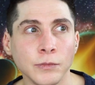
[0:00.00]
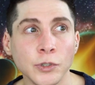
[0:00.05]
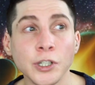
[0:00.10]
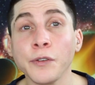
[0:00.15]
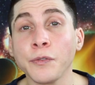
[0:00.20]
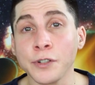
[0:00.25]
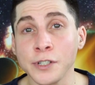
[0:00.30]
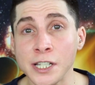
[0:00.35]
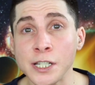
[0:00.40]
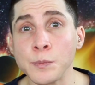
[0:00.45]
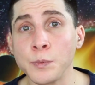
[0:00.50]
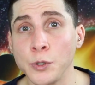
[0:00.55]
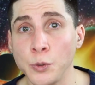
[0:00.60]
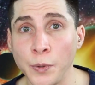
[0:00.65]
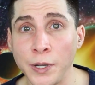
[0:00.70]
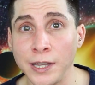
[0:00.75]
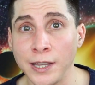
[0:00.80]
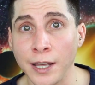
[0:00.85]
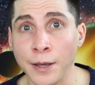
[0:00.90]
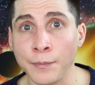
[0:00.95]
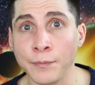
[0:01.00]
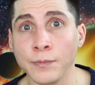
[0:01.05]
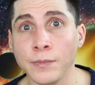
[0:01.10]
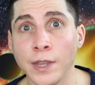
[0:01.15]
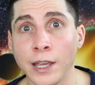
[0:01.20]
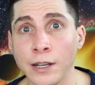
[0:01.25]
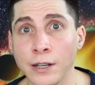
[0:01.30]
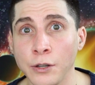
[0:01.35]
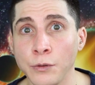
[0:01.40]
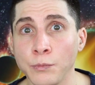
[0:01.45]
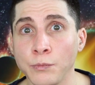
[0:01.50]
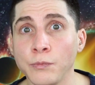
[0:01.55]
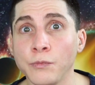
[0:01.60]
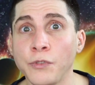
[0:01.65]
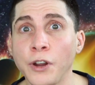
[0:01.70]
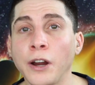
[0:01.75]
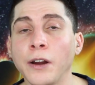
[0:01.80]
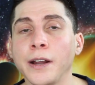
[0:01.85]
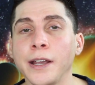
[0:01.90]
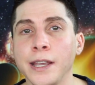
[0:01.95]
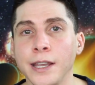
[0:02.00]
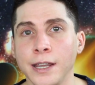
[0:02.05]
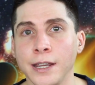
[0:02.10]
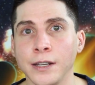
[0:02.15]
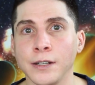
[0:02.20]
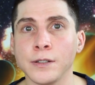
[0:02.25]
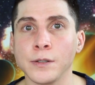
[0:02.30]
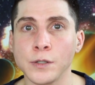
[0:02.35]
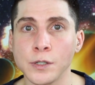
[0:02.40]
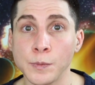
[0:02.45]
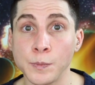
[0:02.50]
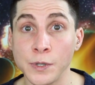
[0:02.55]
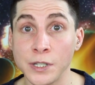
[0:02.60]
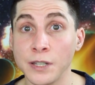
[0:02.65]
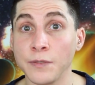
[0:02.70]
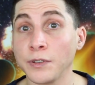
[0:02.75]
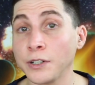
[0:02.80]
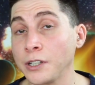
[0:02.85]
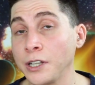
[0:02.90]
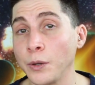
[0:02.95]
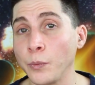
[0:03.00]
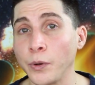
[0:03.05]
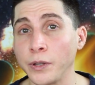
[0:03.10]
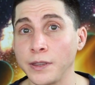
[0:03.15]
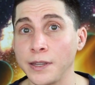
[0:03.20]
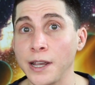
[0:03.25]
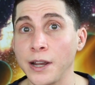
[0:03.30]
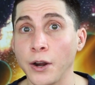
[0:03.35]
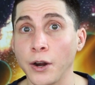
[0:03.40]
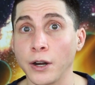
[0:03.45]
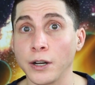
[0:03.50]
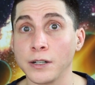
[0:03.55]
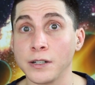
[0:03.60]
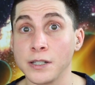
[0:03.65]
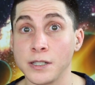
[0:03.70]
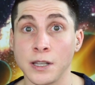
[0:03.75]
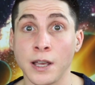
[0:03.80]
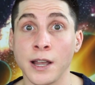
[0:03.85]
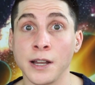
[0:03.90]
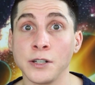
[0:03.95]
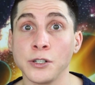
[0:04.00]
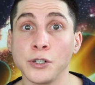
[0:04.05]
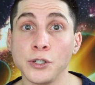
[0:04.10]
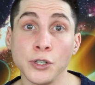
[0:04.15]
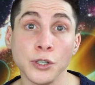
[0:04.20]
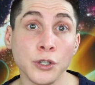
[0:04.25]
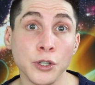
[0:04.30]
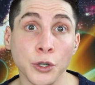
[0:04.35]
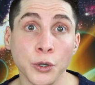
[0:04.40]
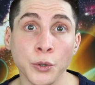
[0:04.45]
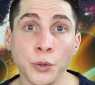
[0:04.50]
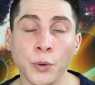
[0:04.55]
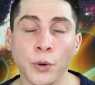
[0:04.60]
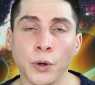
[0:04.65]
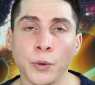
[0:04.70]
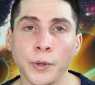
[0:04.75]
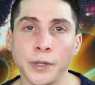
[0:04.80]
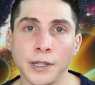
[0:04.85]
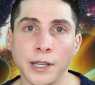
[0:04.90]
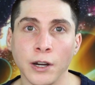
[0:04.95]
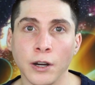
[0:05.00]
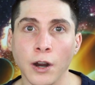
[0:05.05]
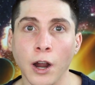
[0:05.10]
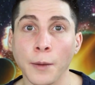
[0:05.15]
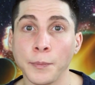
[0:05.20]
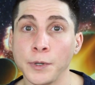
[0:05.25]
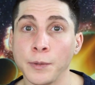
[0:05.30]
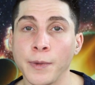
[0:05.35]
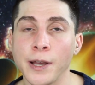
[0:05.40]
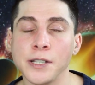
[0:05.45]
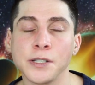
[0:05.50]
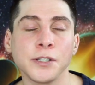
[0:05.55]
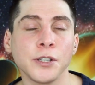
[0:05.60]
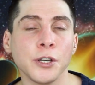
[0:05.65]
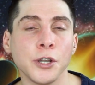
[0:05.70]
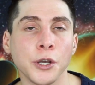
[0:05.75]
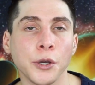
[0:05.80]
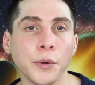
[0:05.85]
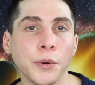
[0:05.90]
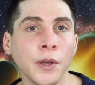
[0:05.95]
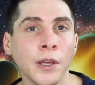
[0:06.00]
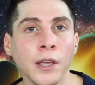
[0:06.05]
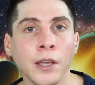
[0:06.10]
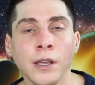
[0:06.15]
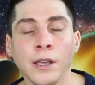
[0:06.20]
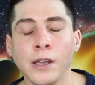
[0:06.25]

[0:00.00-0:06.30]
differences between them. They vary in specifically what they are designed to do or what they are optimized to do.